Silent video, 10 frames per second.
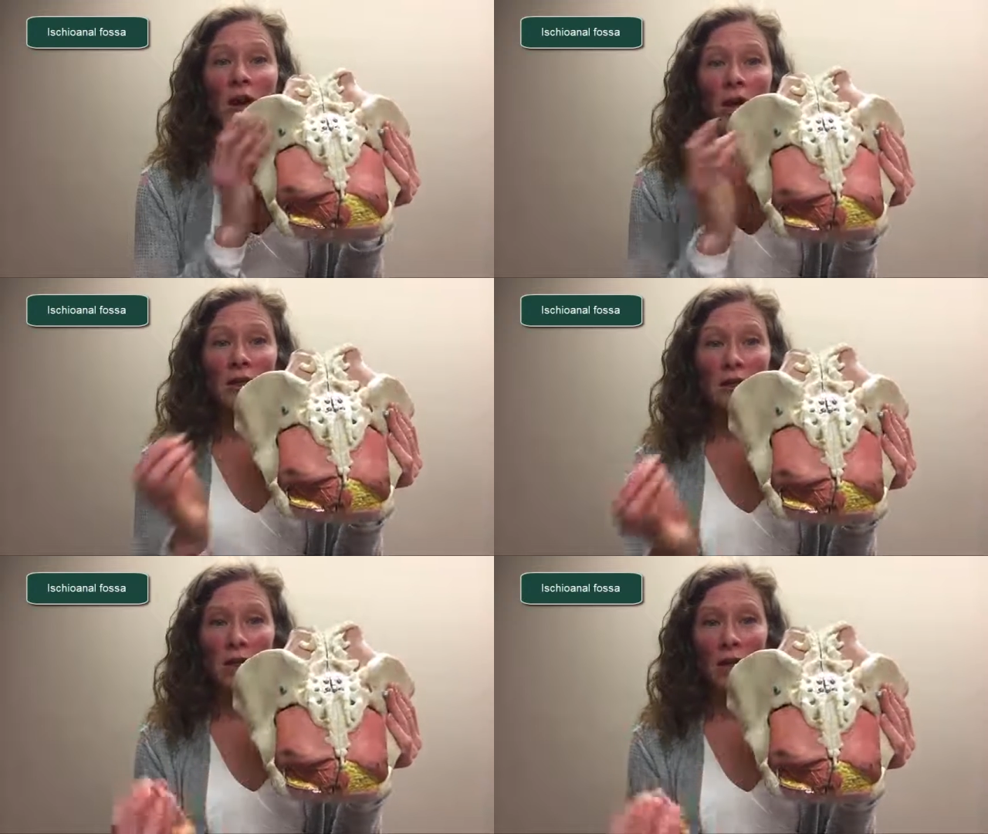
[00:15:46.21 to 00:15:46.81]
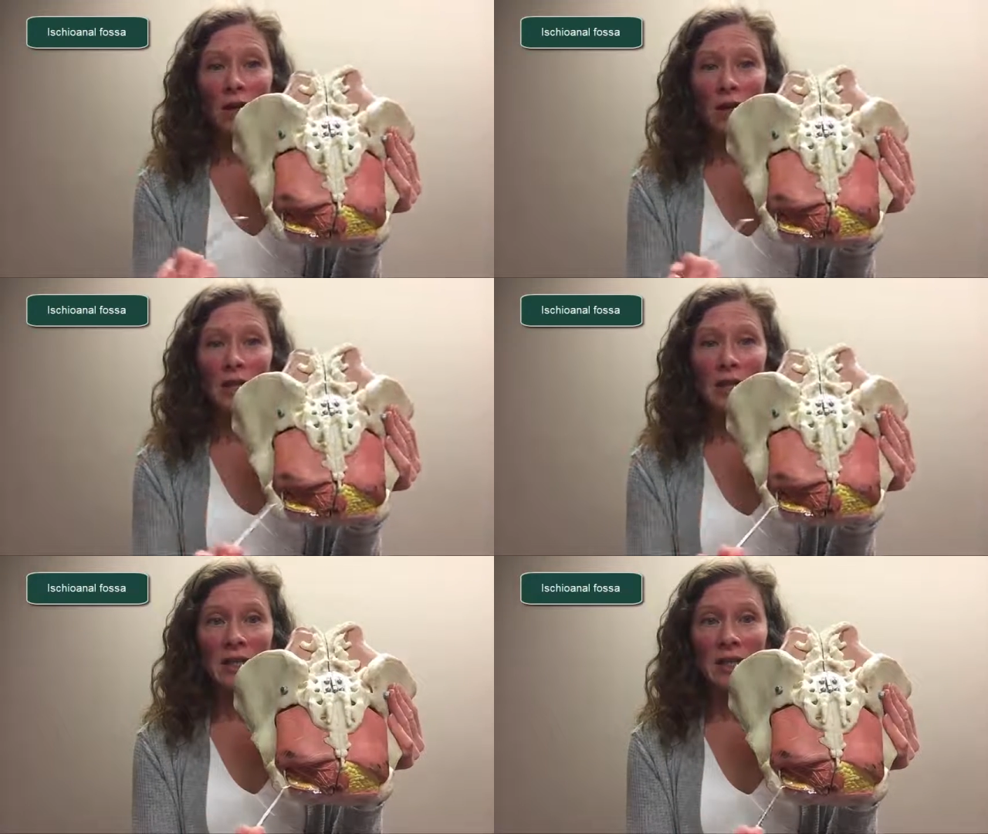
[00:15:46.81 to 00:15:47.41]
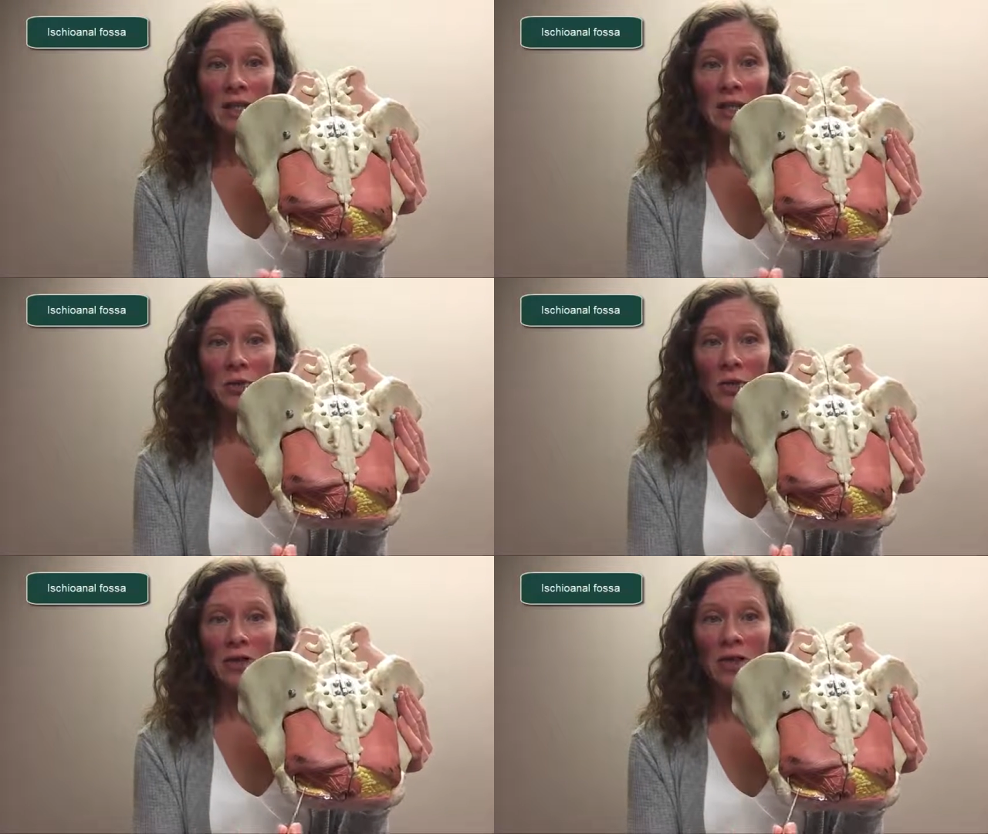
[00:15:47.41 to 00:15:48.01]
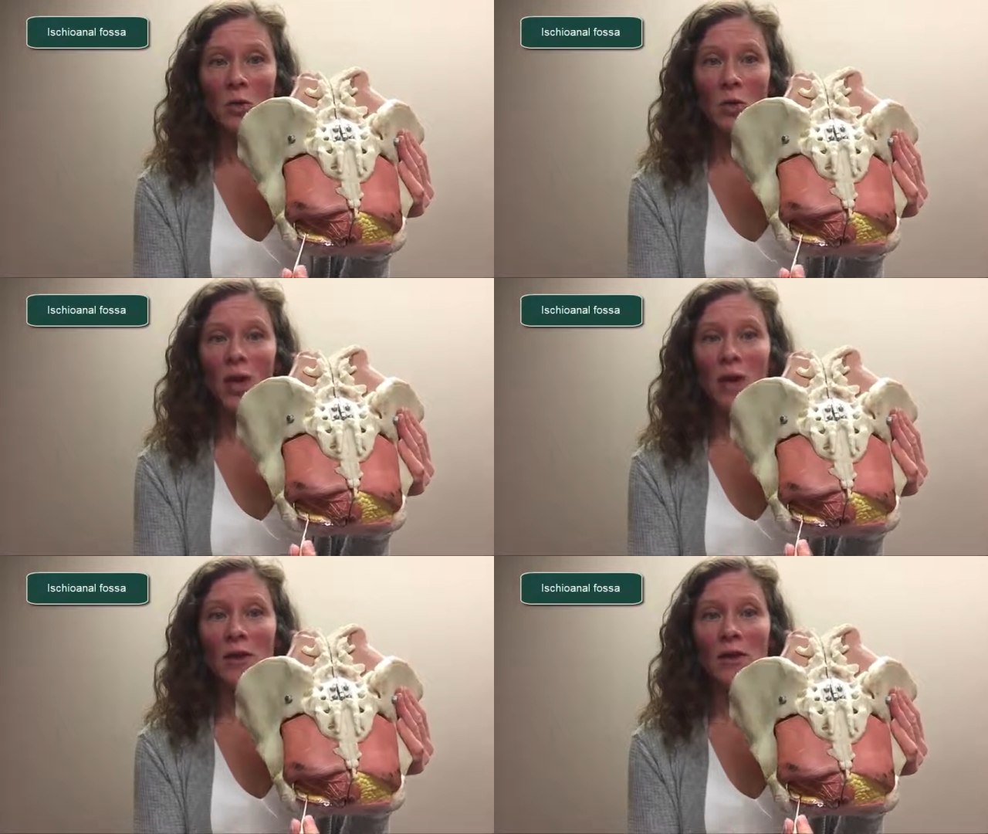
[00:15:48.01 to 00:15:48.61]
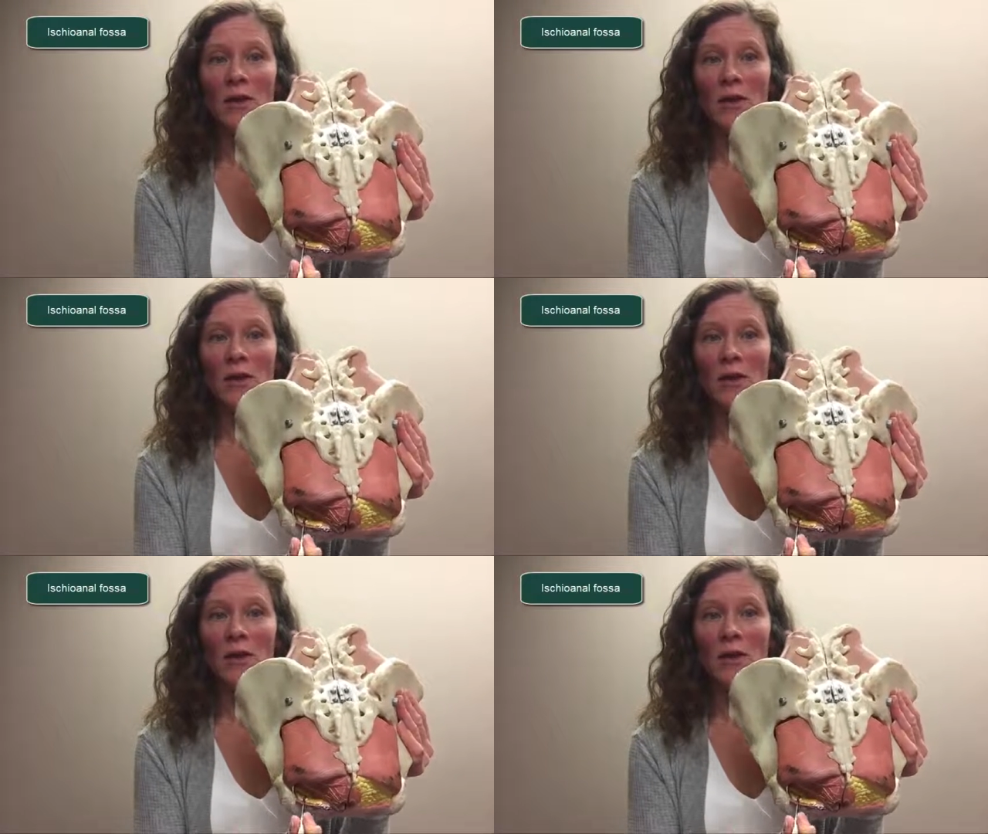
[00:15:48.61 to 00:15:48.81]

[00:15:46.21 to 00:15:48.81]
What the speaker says: also continuous with